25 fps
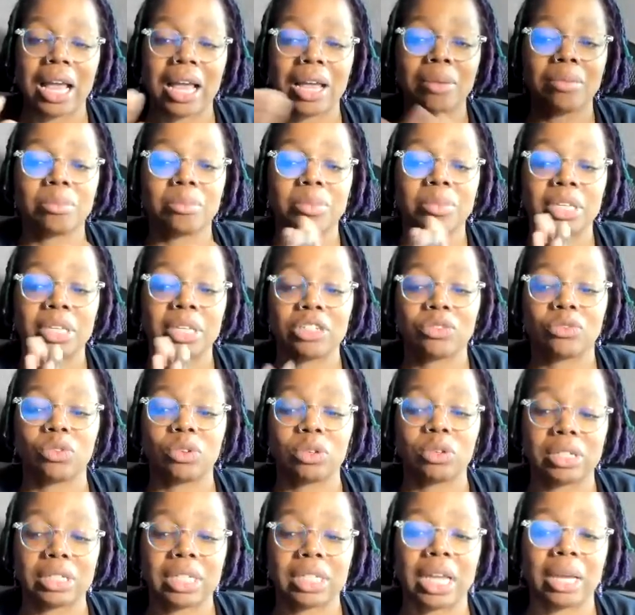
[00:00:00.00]
Later that
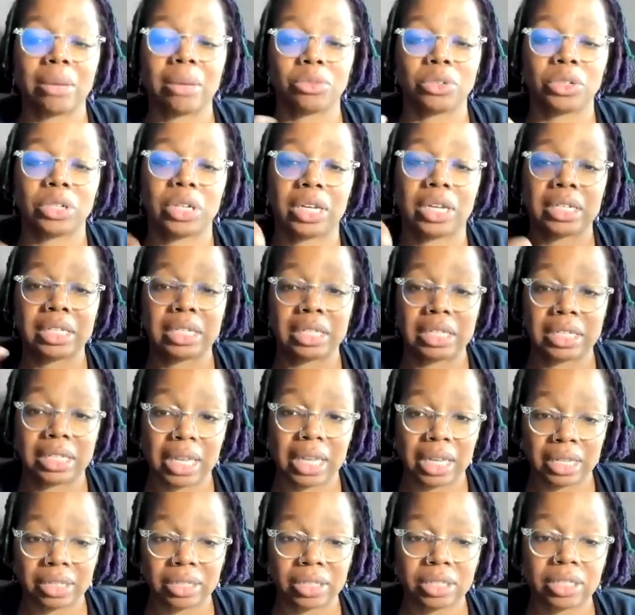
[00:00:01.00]
afternoon of
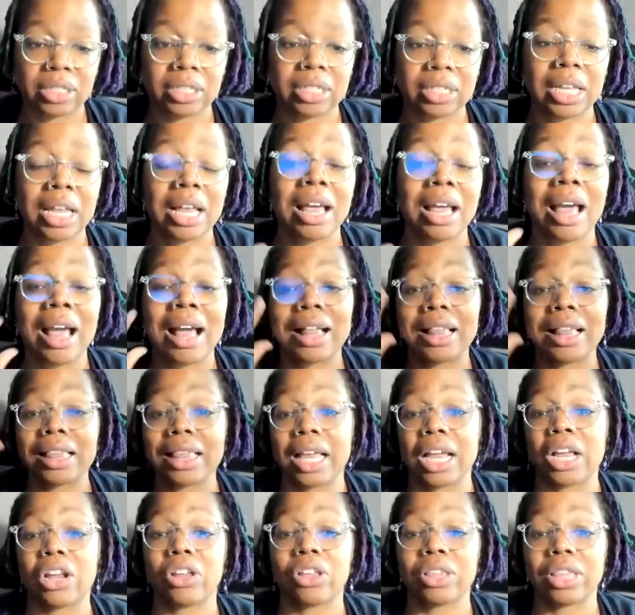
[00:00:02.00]
January 20th,
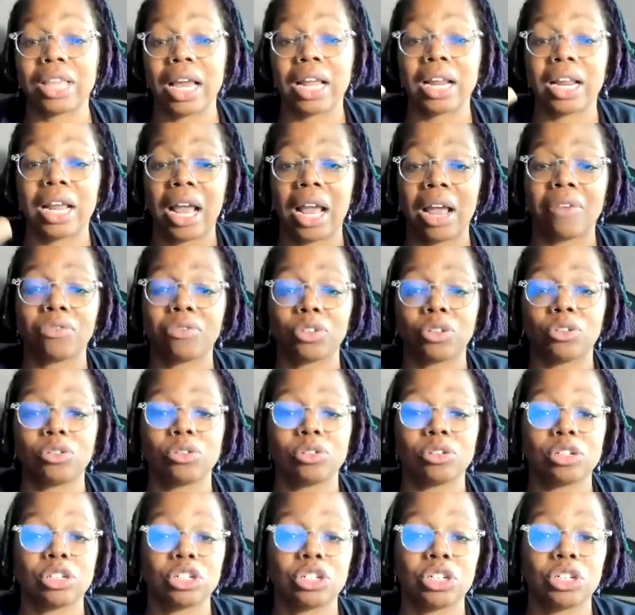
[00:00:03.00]
1961,
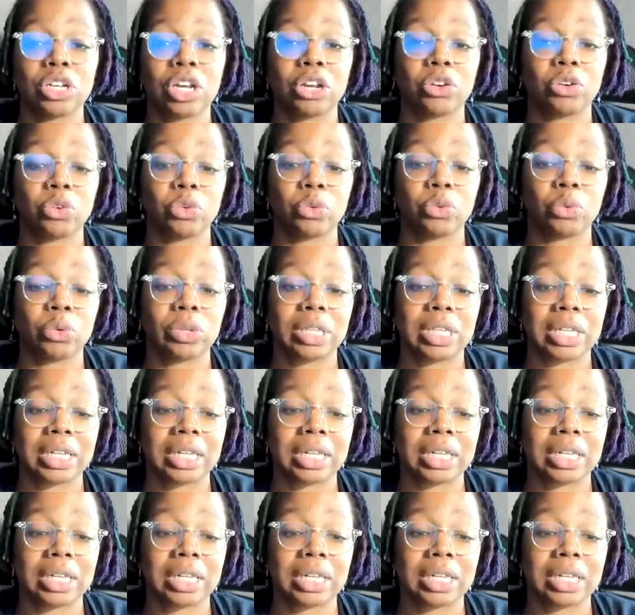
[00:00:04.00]
John F.